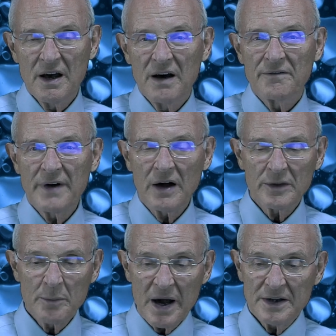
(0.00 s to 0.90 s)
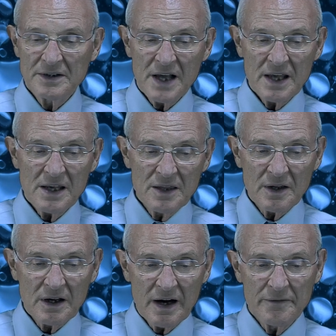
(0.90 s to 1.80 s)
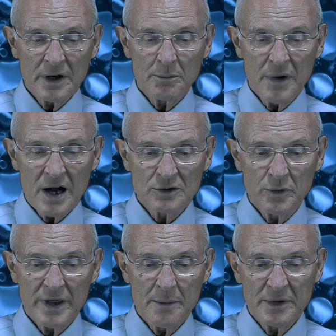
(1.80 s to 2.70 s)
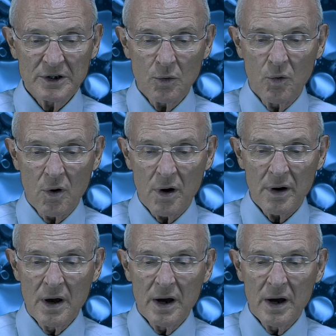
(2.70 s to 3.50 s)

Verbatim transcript: felt that by taking the Covenant Box with them into war,